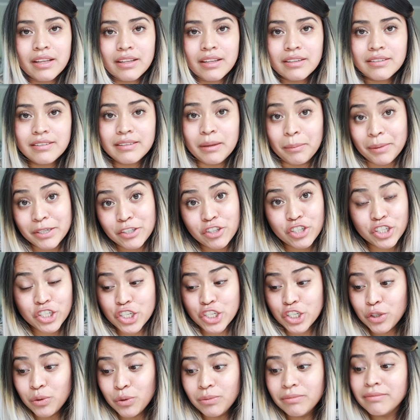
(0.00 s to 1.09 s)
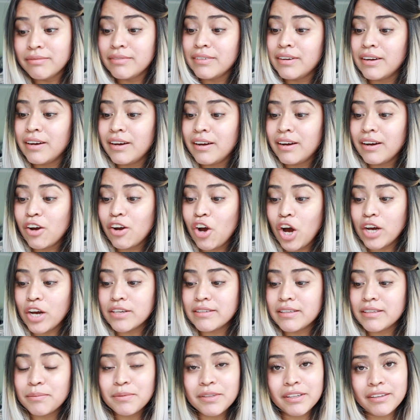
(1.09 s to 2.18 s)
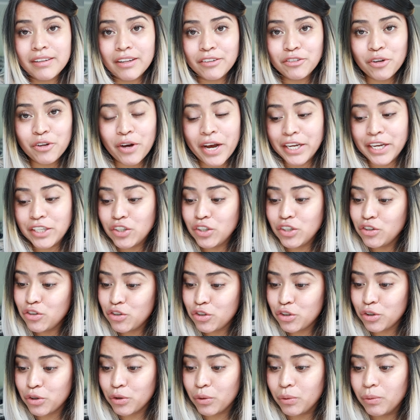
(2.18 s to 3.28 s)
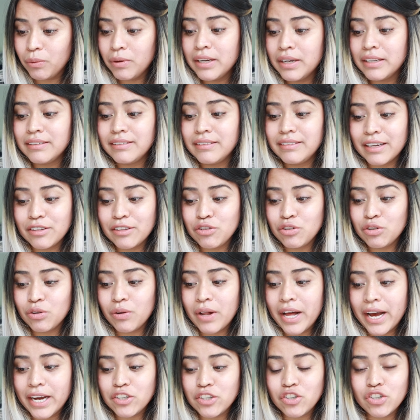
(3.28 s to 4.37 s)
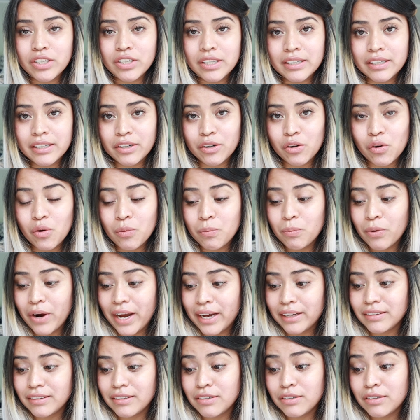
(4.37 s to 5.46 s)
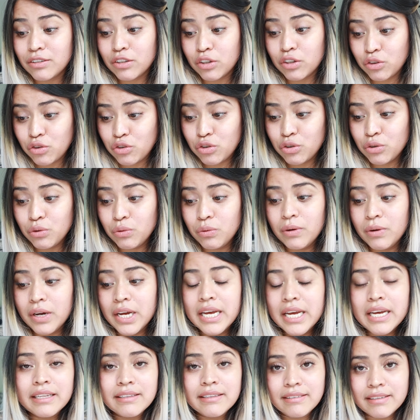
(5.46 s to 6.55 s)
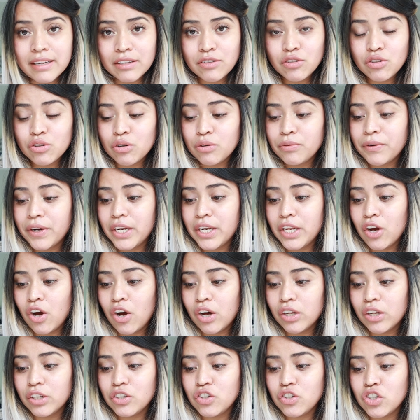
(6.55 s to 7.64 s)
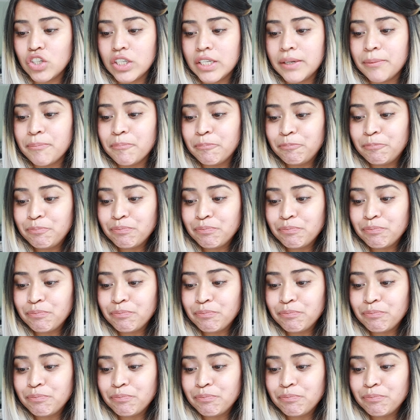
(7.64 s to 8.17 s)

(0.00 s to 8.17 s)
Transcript: Semester 2, Concepts in Dental Hygiene 2, Dental Hygiene Clinical Practice 2, Dental Radiology,